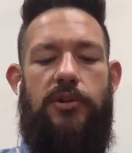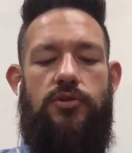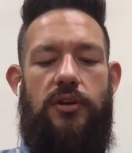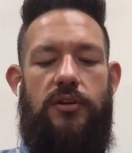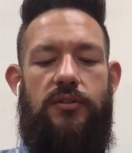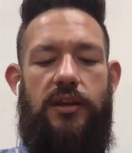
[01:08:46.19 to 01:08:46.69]
be
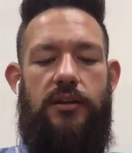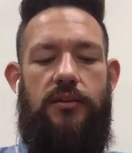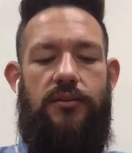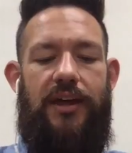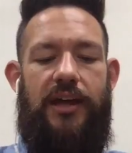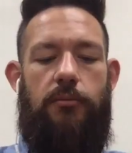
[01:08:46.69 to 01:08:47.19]
translated
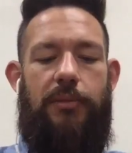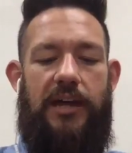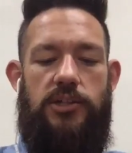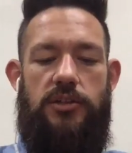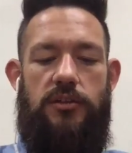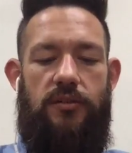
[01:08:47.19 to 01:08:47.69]
as lack of
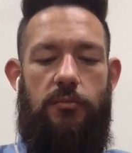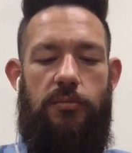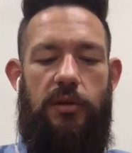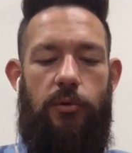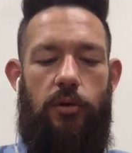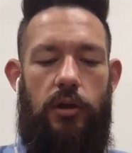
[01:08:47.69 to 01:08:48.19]
passion to some
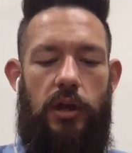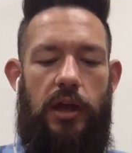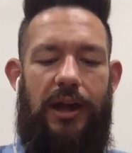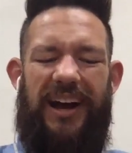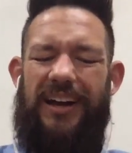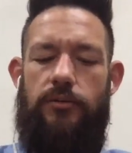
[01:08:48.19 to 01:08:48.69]
people.
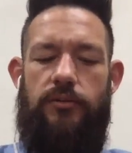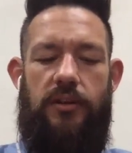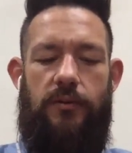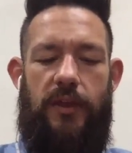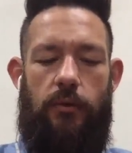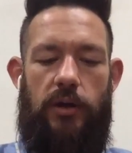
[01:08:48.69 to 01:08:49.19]
I don't see
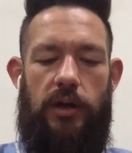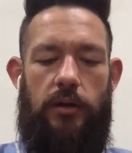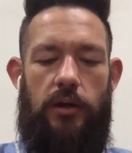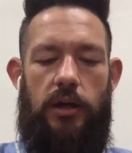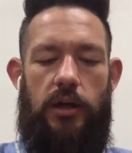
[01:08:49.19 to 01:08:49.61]
it that way.